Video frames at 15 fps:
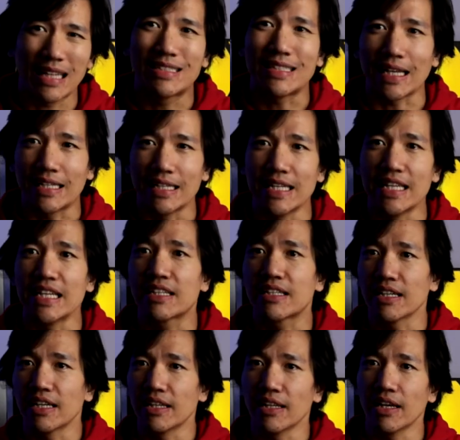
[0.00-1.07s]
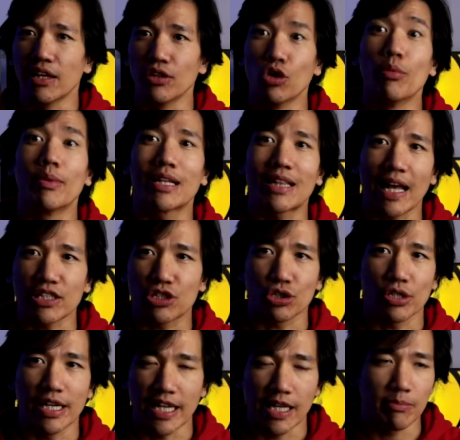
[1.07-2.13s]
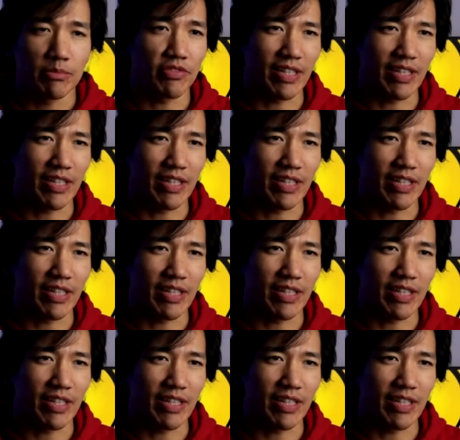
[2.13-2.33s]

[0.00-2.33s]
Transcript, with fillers: technique and uh, nomenclature and names